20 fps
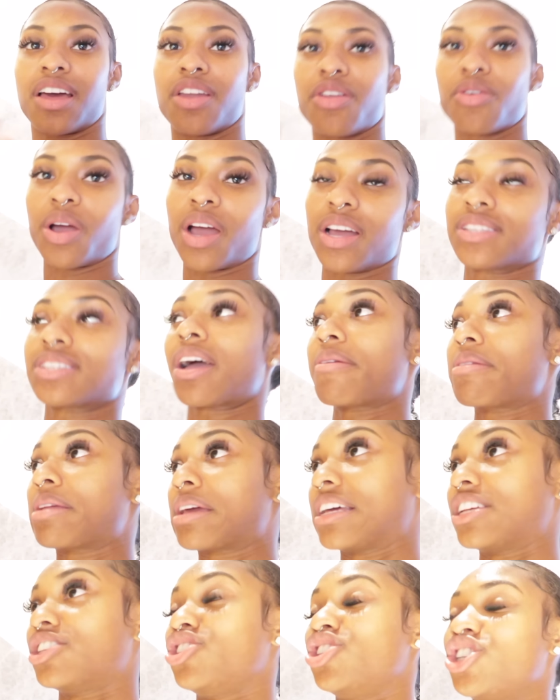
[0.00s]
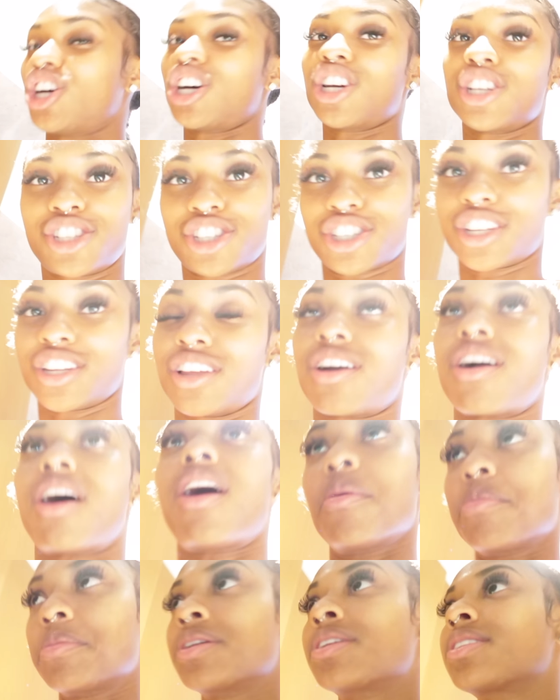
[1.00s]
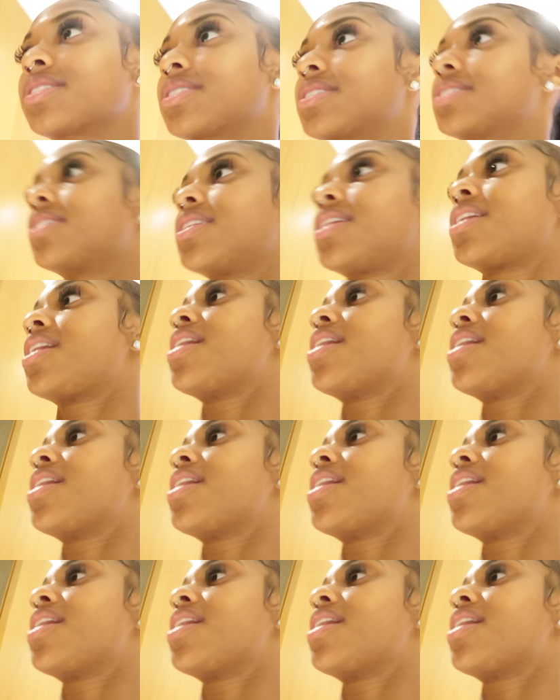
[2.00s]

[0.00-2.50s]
I don't got time to get judged in the comments.